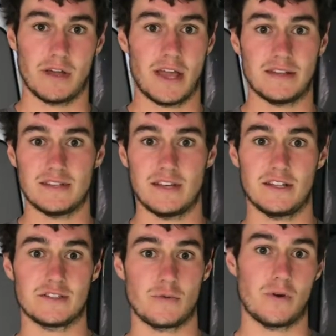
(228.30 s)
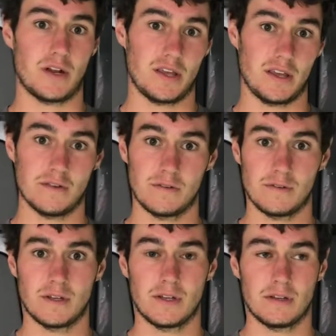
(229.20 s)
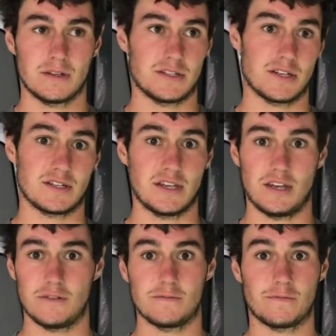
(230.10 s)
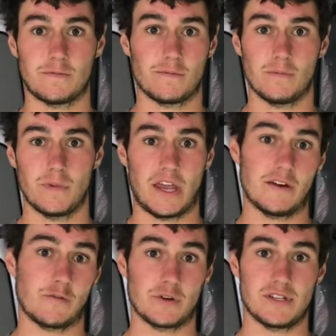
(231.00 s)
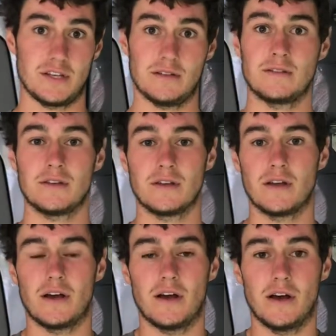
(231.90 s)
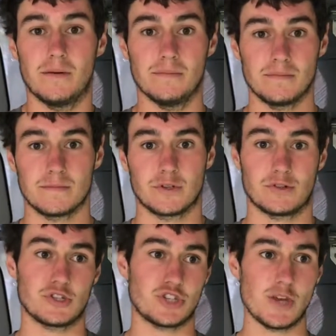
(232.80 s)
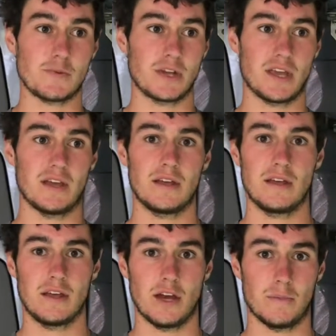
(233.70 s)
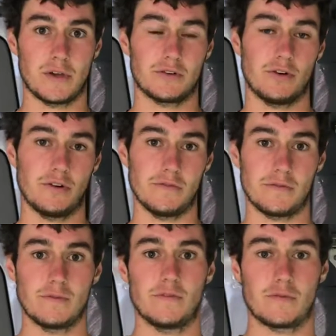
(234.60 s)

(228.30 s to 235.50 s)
18, 20, 16, and 14. So it's just cheaper to get a big roll of the